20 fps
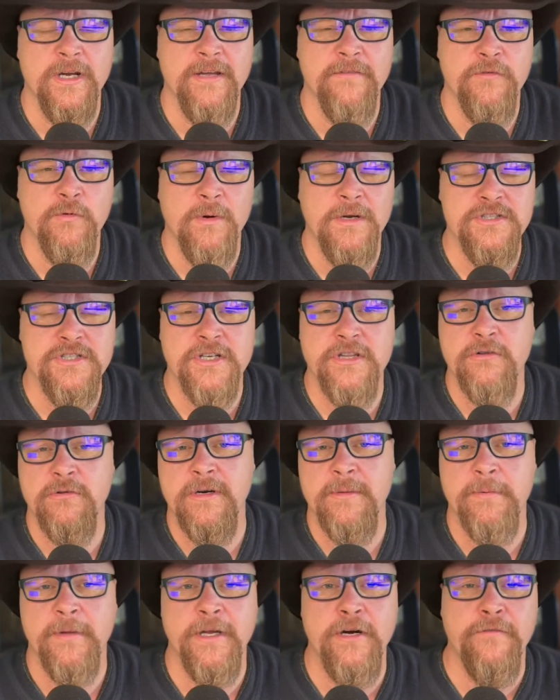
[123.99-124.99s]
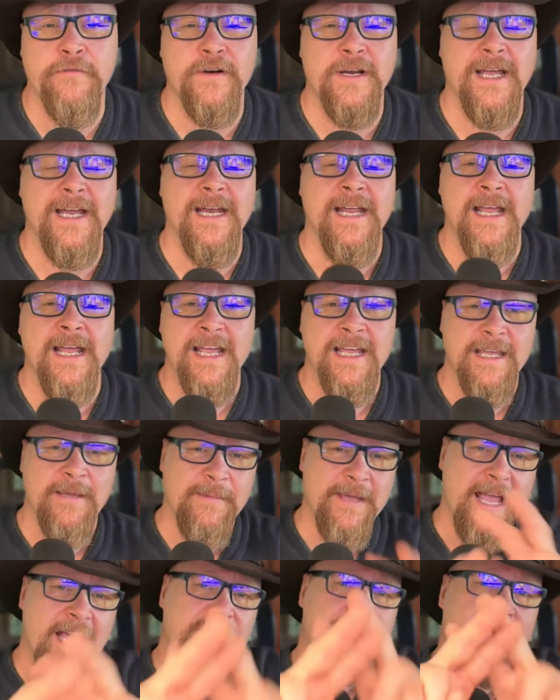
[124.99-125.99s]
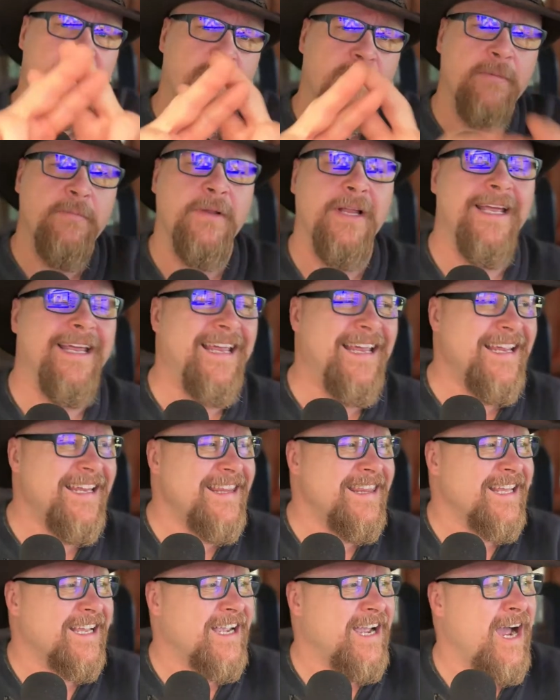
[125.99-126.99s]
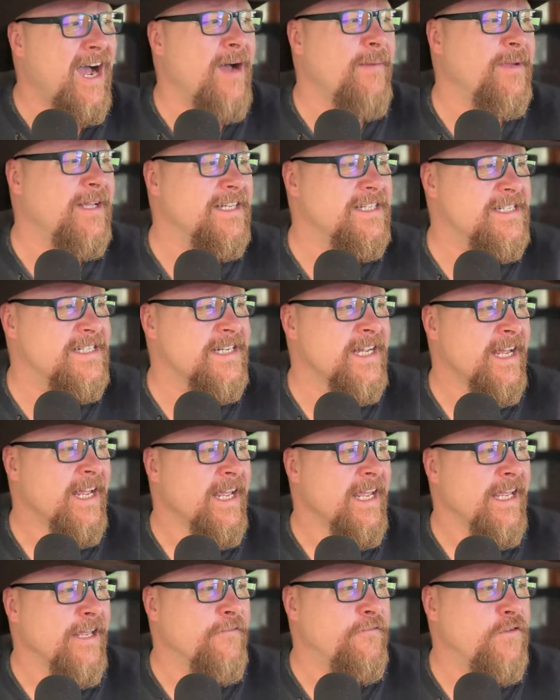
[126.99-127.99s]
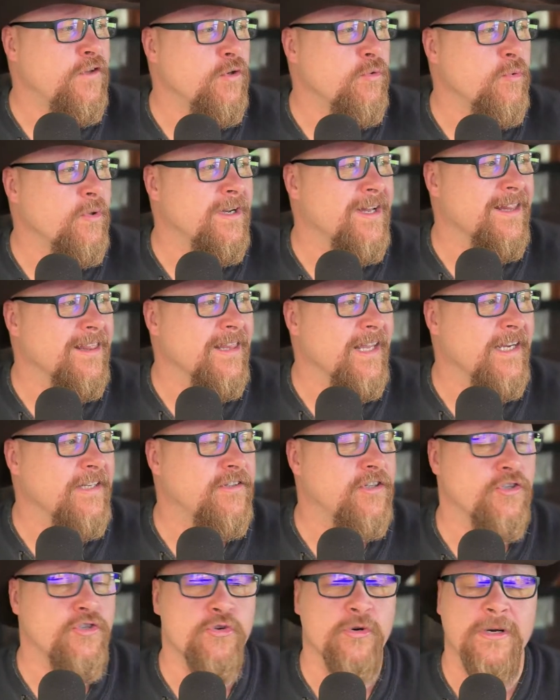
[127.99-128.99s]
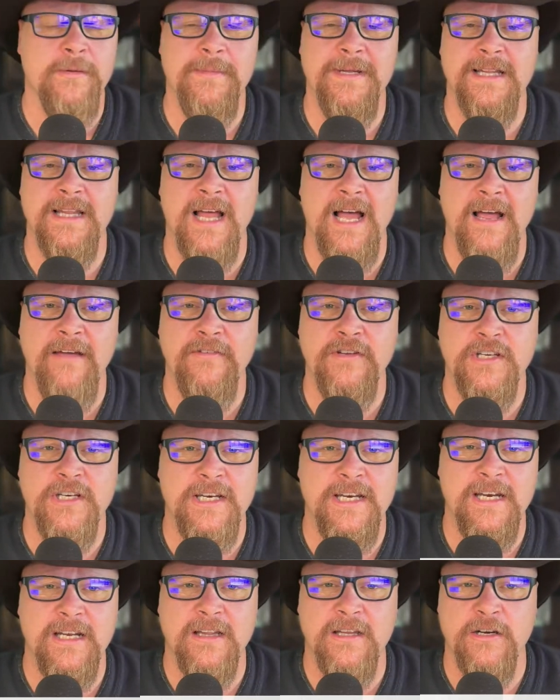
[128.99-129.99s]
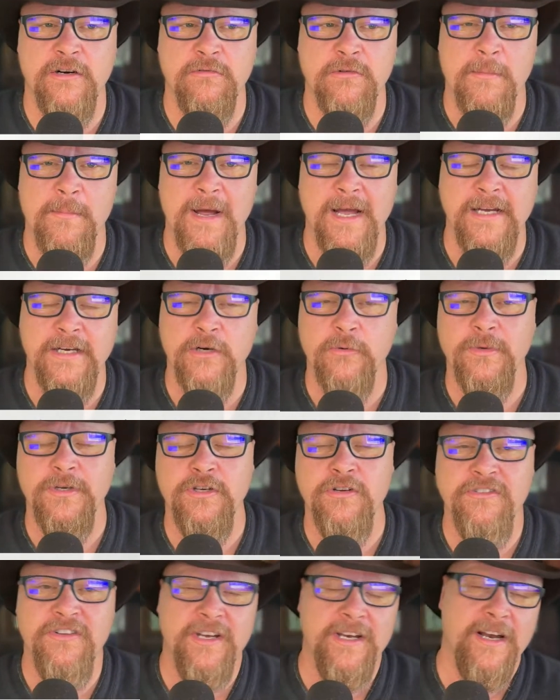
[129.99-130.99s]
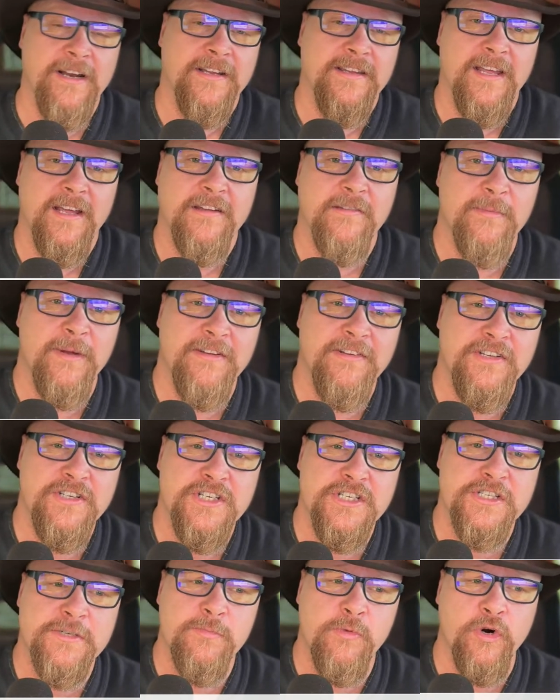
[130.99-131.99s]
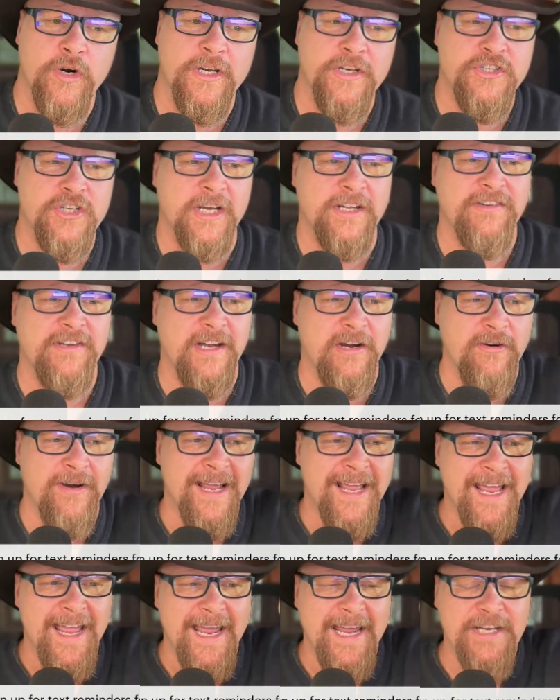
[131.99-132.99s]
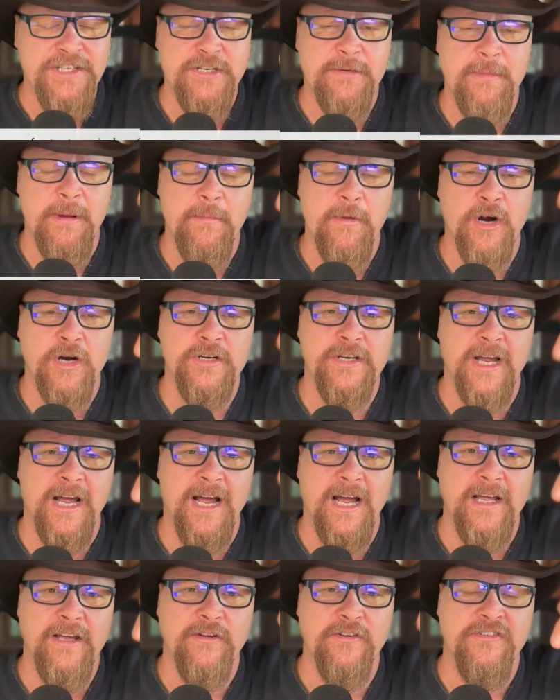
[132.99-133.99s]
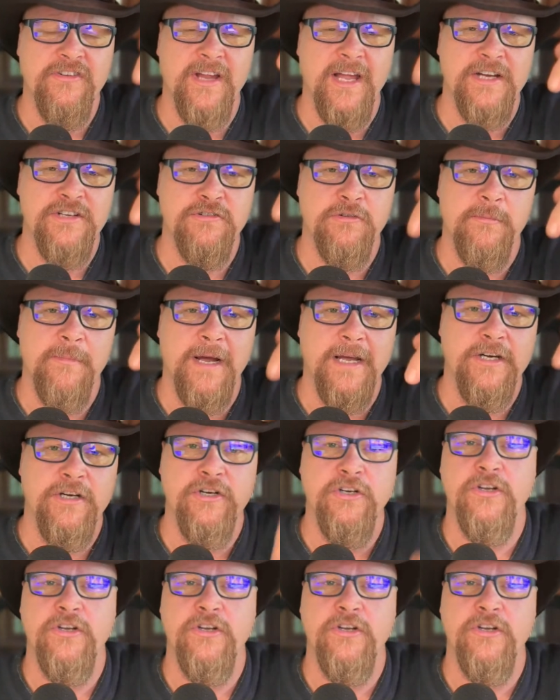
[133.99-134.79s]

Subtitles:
If you're watching on the replay, don't forget, give me a hashtag replay in the comments. If you would like to join me live and you need a little reminder, we do send out a text message each morning. Check us out, hmmr.io/reminder.